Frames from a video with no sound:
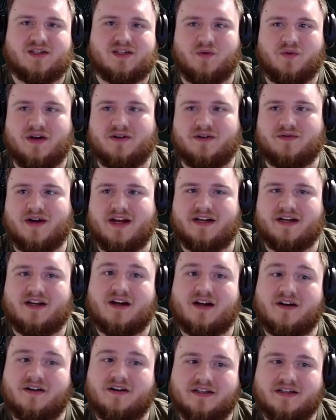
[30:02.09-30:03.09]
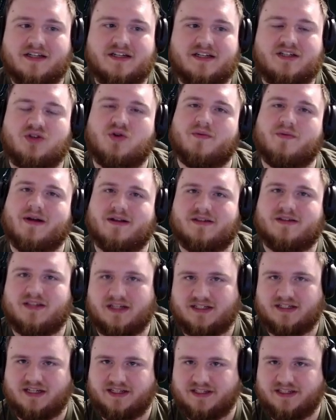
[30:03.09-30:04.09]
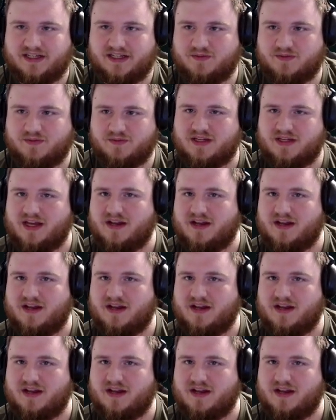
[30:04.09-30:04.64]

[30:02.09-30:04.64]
win rate currently to about 66%,